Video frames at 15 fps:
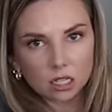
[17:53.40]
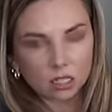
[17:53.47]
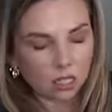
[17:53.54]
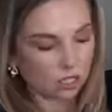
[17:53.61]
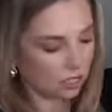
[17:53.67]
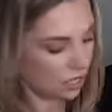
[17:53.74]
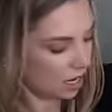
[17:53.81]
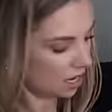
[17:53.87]

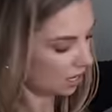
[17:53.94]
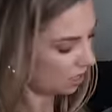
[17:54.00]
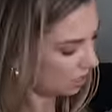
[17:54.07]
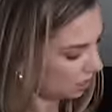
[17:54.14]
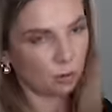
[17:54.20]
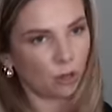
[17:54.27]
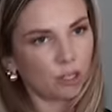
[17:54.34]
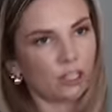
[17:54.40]
looks like.
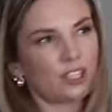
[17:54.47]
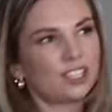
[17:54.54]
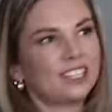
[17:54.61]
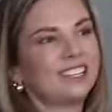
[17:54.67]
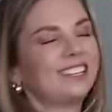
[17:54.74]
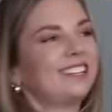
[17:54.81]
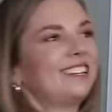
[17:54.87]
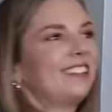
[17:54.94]
Push
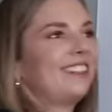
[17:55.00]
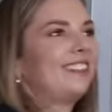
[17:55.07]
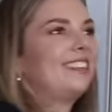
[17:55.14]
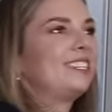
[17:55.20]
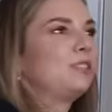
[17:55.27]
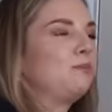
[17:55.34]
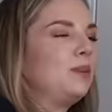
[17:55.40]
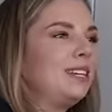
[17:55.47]

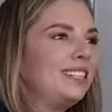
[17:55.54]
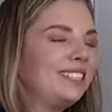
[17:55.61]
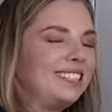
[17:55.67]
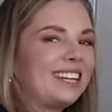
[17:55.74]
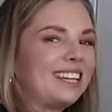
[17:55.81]
this piece